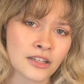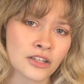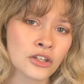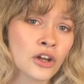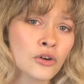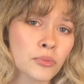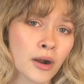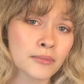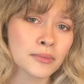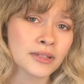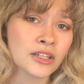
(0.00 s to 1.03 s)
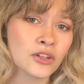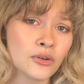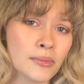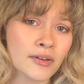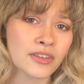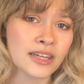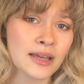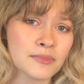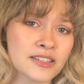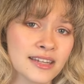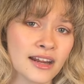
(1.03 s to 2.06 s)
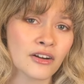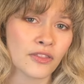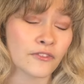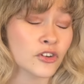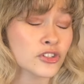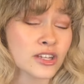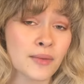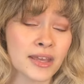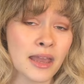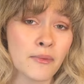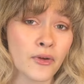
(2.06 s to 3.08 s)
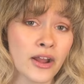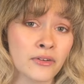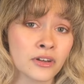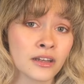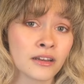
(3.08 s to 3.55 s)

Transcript: You know who probably knew about the Nameless Terror the first time it came around?